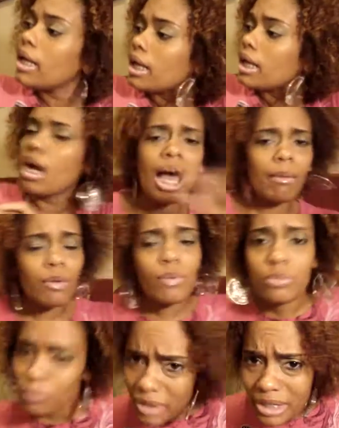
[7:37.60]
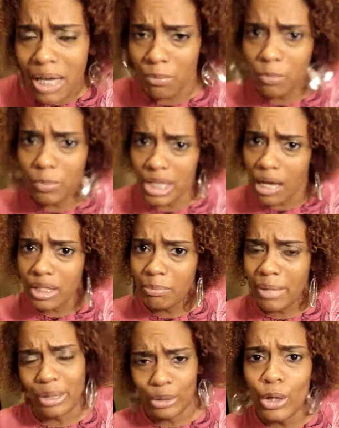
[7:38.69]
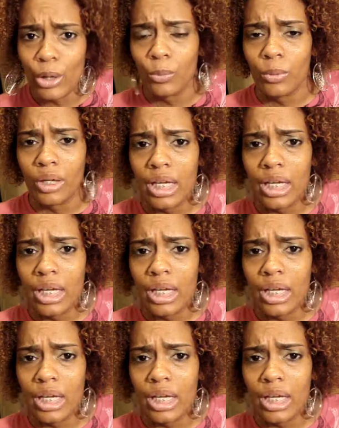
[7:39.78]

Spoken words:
with it. I mean, what, is that what we talking about? No.